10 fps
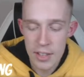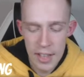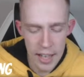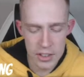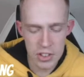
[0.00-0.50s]

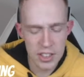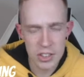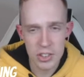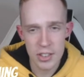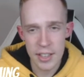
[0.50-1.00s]
I just
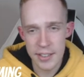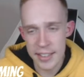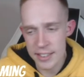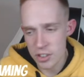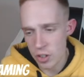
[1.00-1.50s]
think
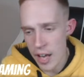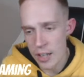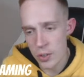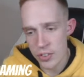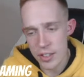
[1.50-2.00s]
it's
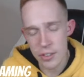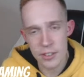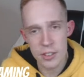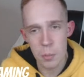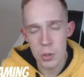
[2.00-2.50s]
unhealthy. There
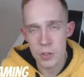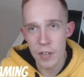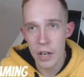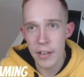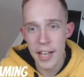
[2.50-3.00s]
isn't much
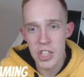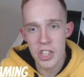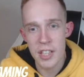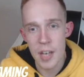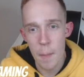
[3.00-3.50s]
variation
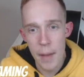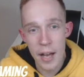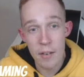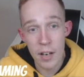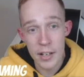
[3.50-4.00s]
in the meta
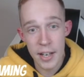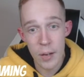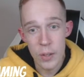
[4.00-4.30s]
right now.